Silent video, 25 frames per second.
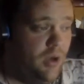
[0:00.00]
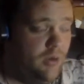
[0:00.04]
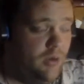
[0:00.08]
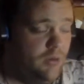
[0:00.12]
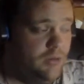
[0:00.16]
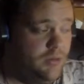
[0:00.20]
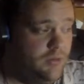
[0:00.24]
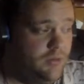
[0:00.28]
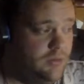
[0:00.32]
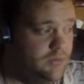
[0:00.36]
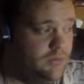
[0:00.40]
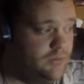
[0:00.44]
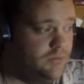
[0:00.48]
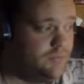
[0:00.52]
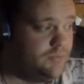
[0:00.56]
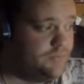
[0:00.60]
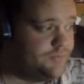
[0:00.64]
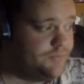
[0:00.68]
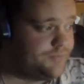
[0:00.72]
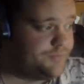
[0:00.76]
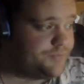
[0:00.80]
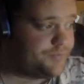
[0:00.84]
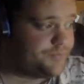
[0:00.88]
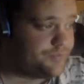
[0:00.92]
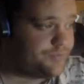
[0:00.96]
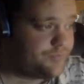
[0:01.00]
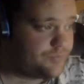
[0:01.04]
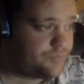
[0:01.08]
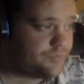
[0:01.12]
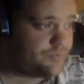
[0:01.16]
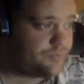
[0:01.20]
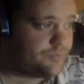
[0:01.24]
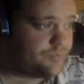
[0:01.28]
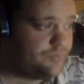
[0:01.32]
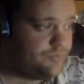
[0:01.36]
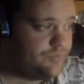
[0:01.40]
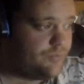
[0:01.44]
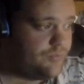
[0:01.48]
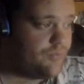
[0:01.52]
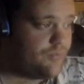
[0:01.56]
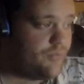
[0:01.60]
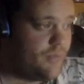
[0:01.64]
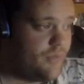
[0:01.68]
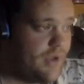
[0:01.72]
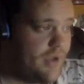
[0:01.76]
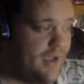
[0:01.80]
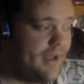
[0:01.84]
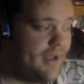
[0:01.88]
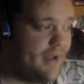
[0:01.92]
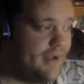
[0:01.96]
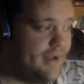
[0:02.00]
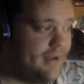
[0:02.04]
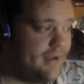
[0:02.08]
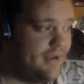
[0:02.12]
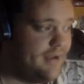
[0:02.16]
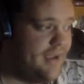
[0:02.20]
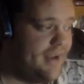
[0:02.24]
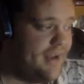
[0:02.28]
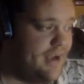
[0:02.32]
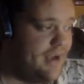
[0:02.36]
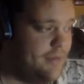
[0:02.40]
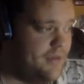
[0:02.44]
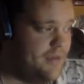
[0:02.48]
And I'm